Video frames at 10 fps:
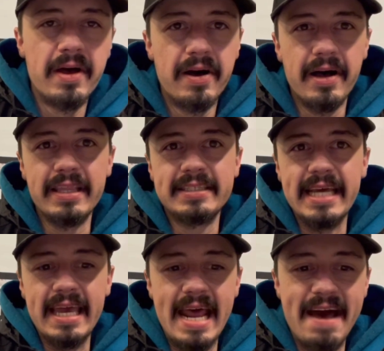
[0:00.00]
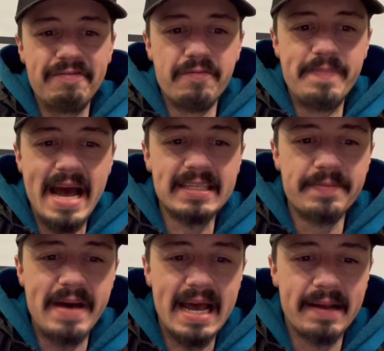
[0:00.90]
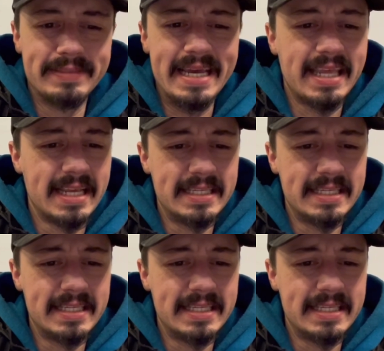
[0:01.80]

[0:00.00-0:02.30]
On the second half of back-to-back, I'm taking the